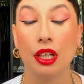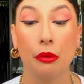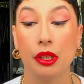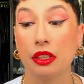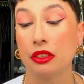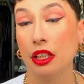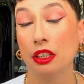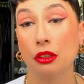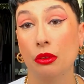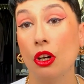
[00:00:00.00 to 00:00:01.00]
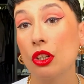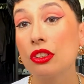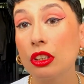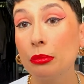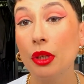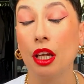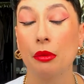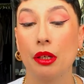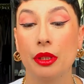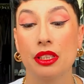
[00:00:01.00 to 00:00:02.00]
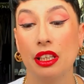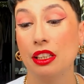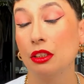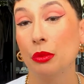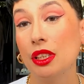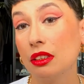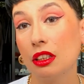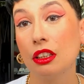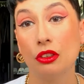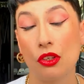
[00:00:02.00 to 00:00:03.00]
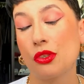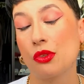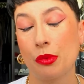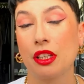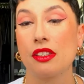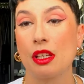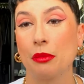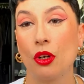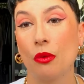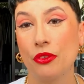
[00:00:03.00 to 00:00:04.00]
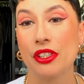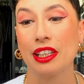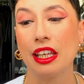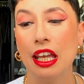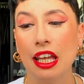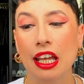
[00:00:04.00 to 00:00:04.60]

I wear it in the autumn, I wear it in the winter and also spring and summer obviously.